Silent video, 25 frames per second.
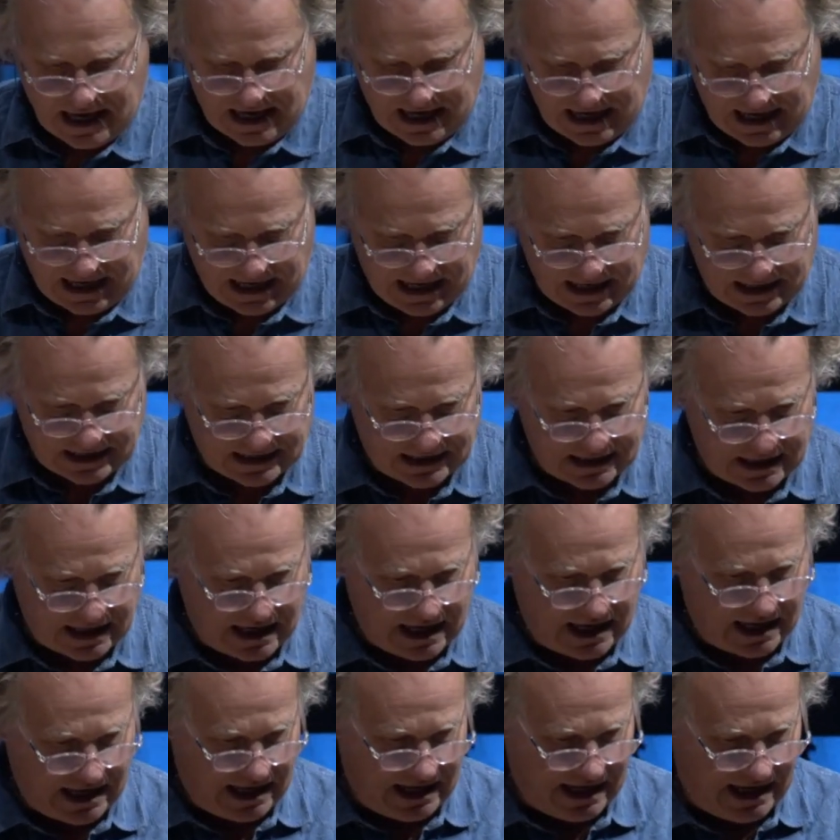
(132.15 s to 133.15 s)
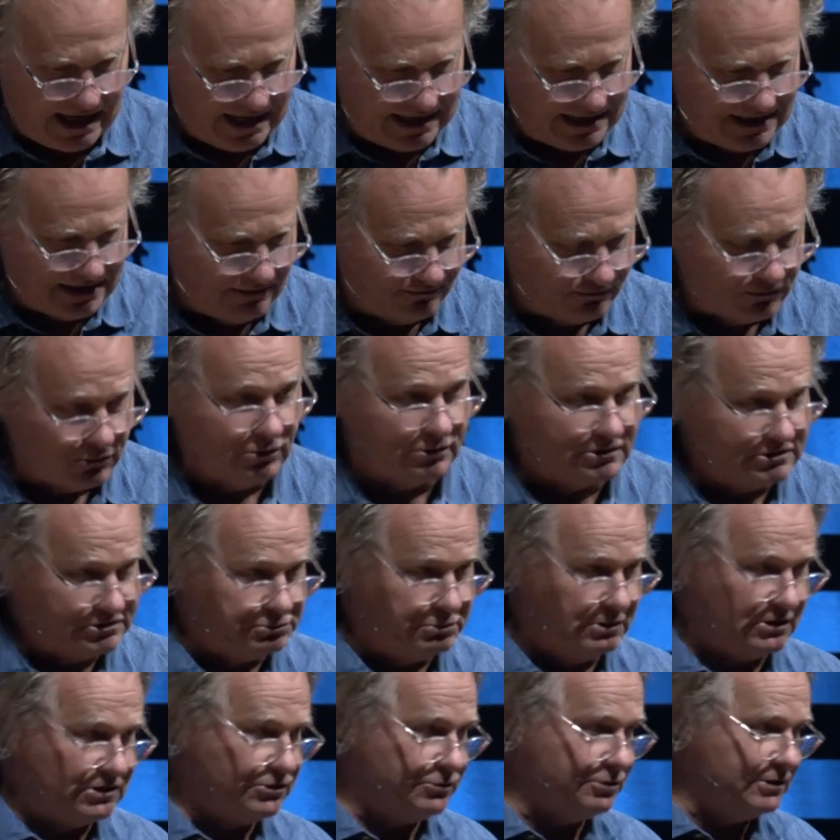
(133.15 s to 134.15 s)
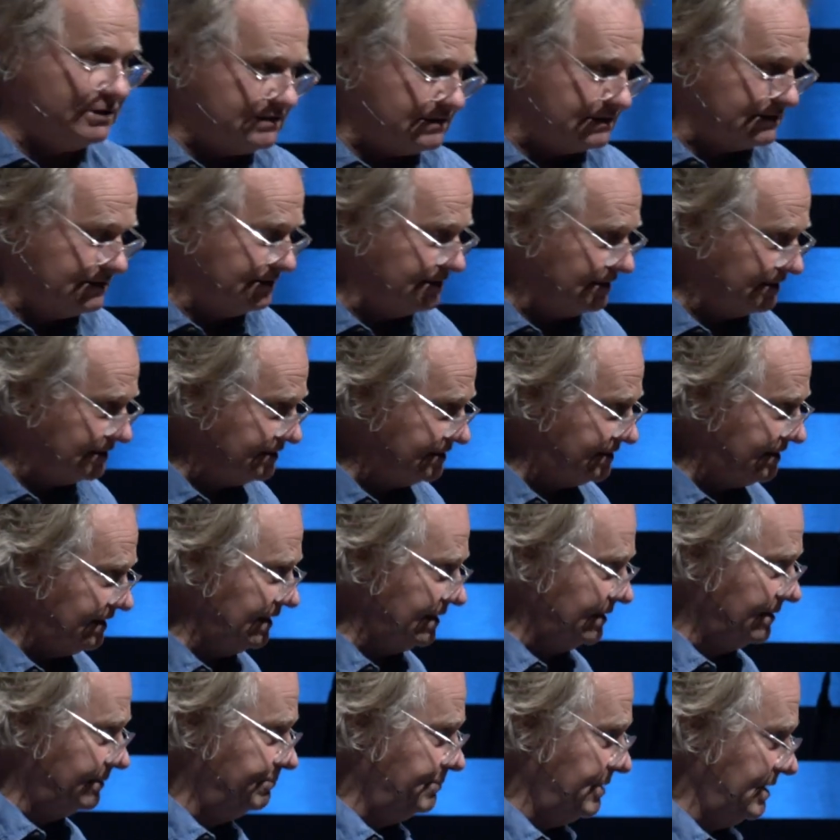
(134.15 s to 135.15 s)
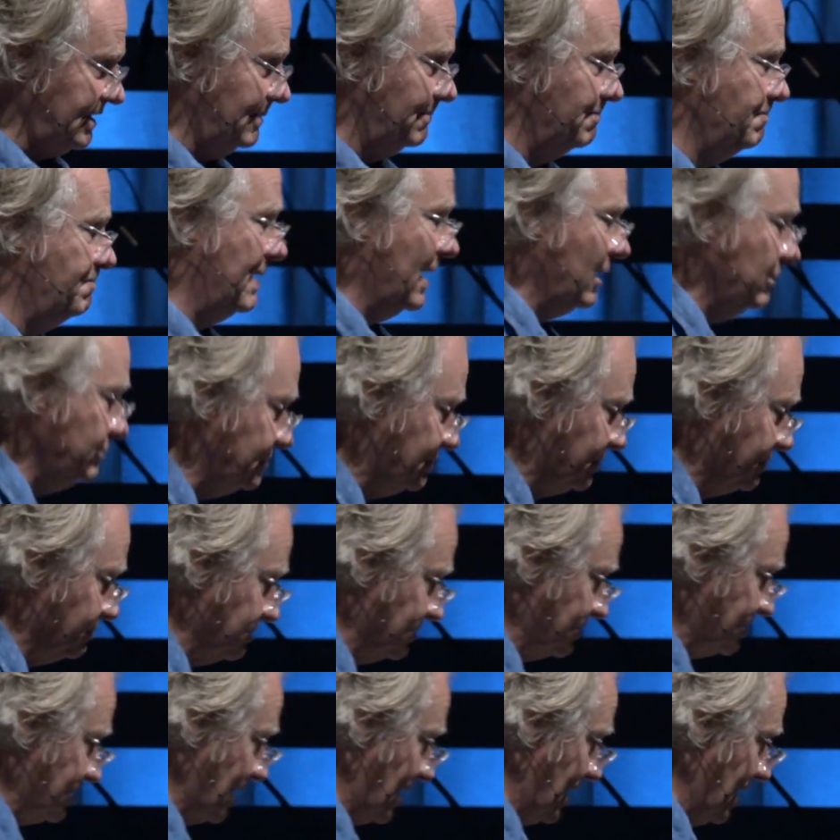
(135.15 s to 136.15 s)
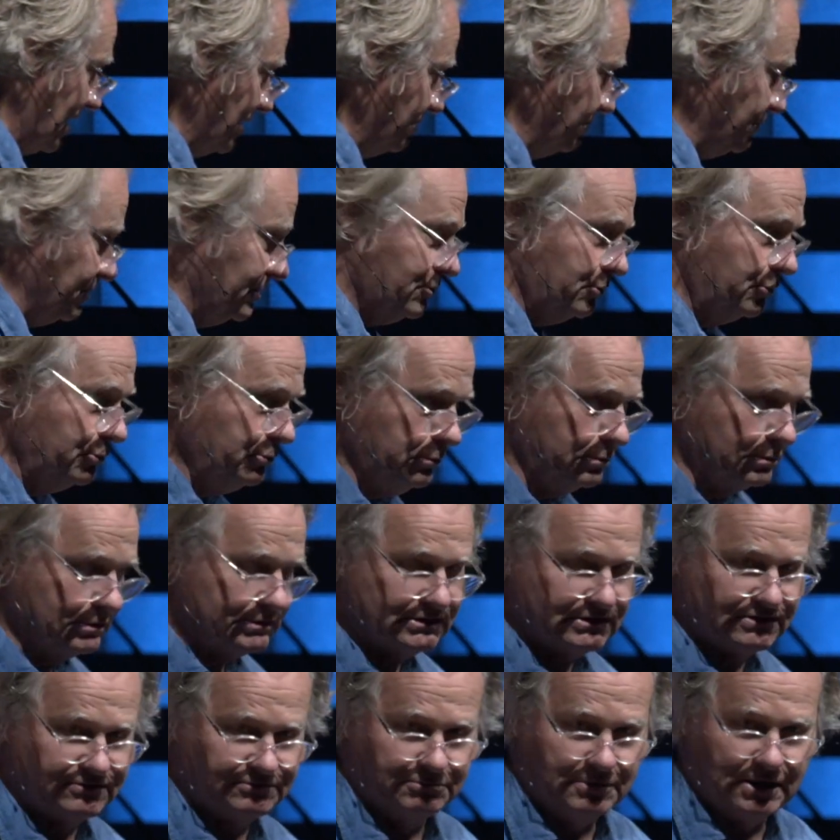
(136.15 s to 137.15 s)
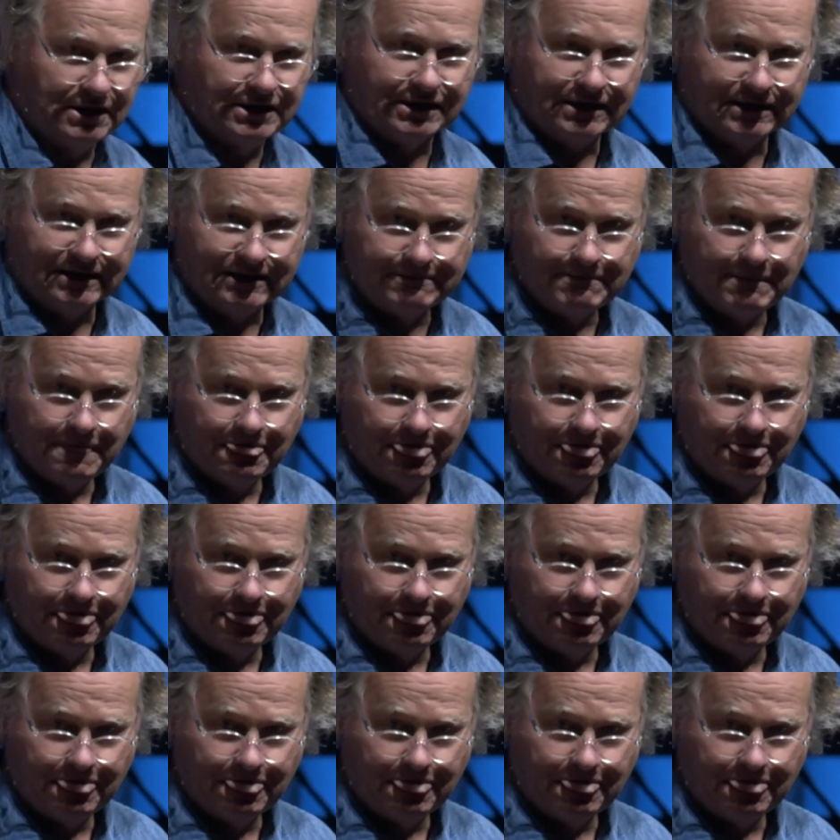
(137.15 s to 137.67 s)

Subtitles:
And of course, what Chris had done is he had been about to retire with oodles of money